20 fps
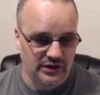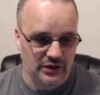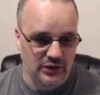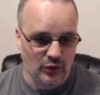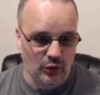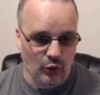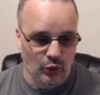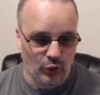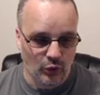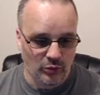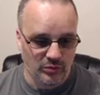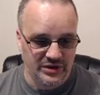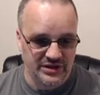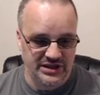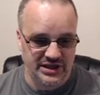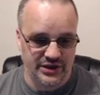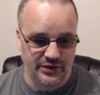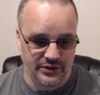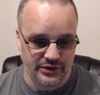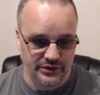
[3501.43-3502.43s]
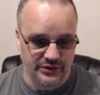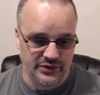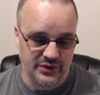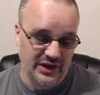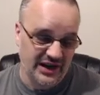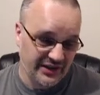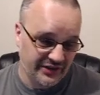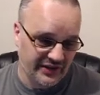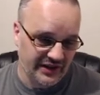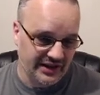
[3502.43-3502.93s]
all materials or
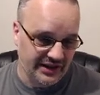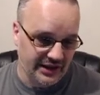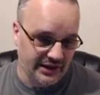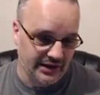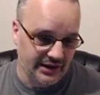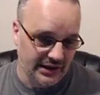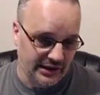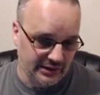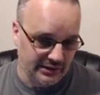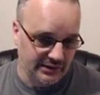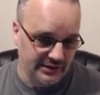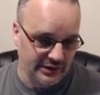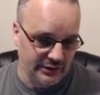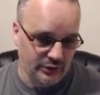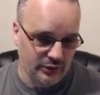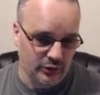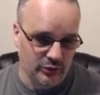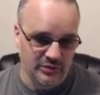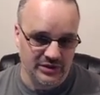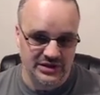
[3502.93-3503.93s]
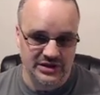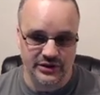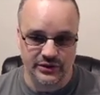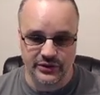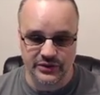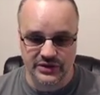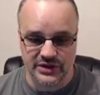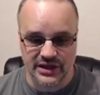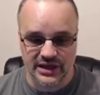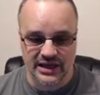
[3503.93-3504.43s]
anything in here, and they're all
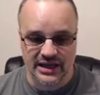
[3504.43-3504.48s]
materials,